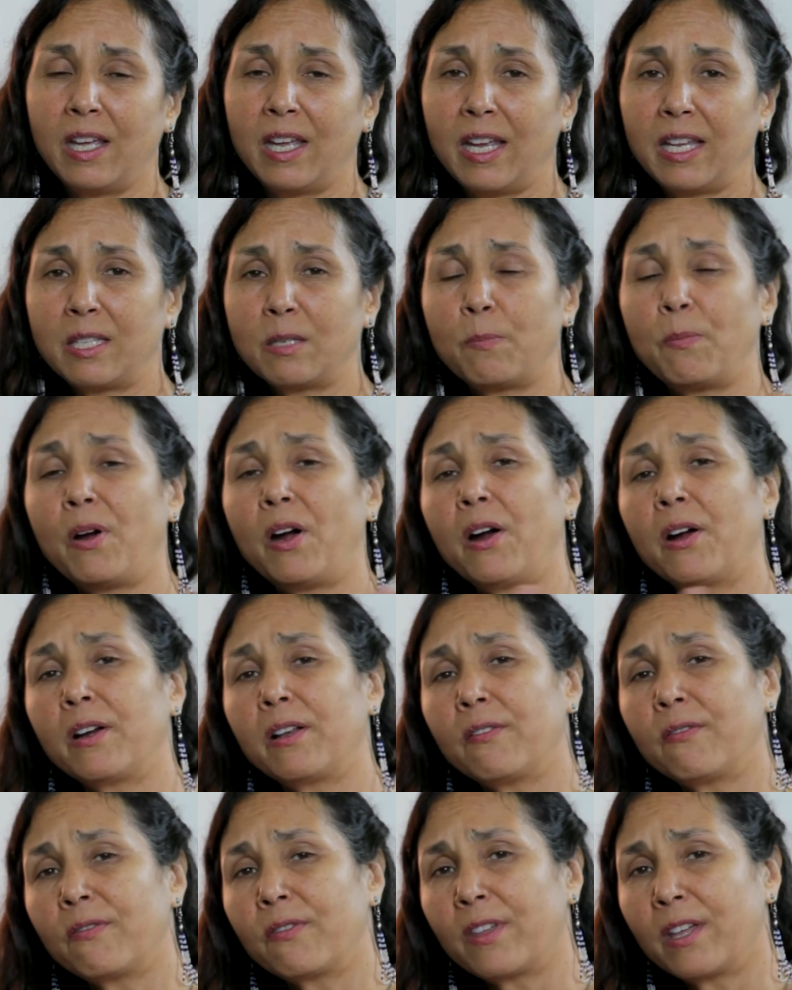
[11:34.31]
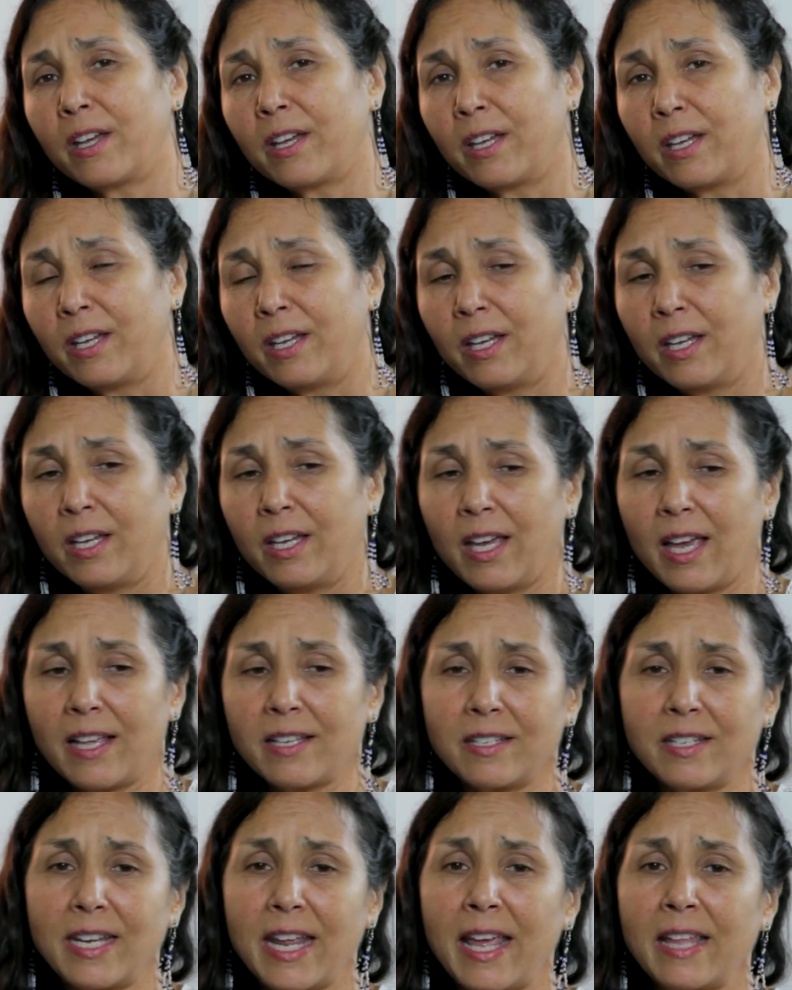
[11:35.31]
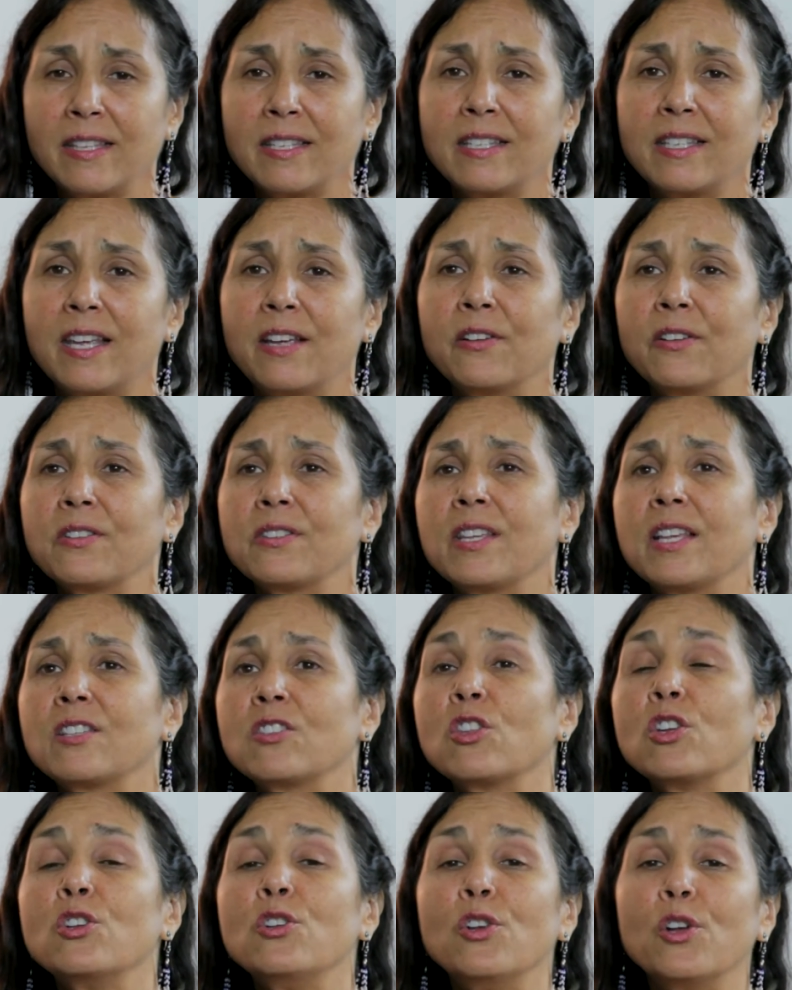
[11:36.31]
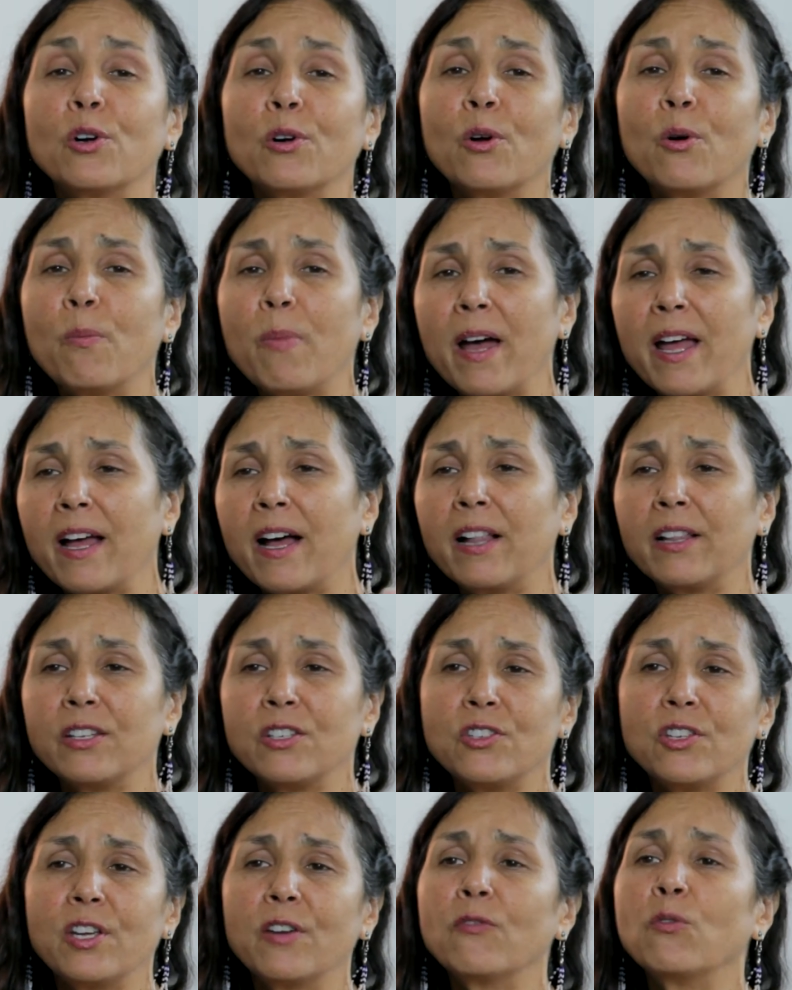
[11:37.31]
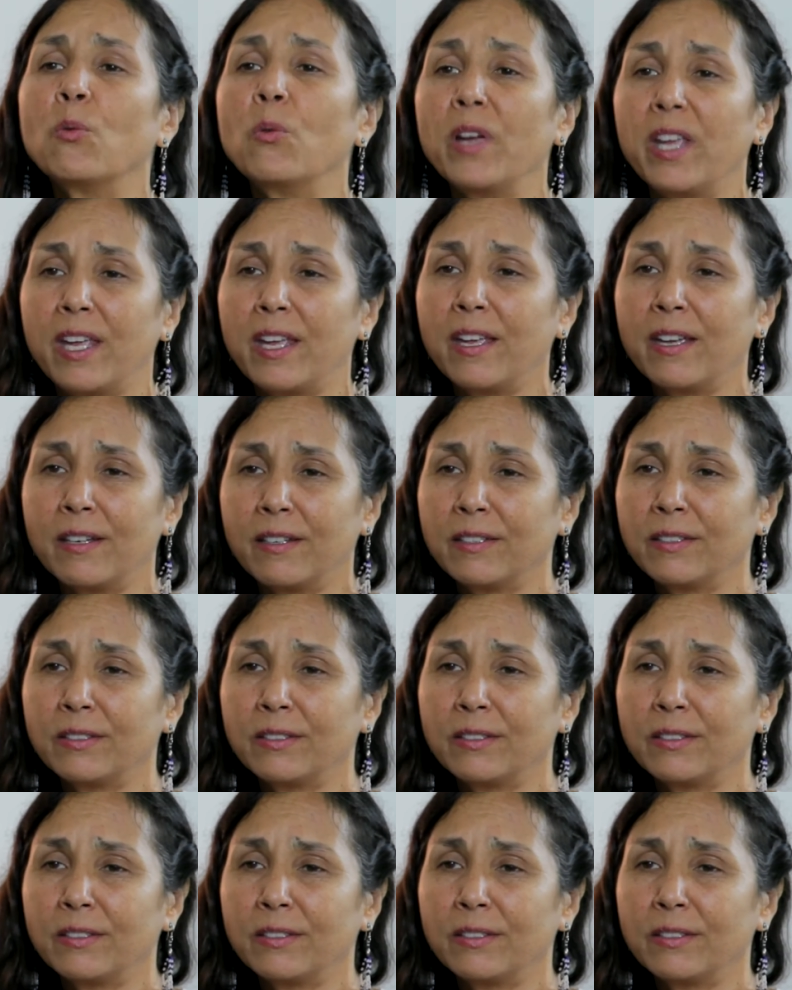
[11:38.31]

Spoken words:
It's part of the, as Dan Siegel says, the neurobiology of we.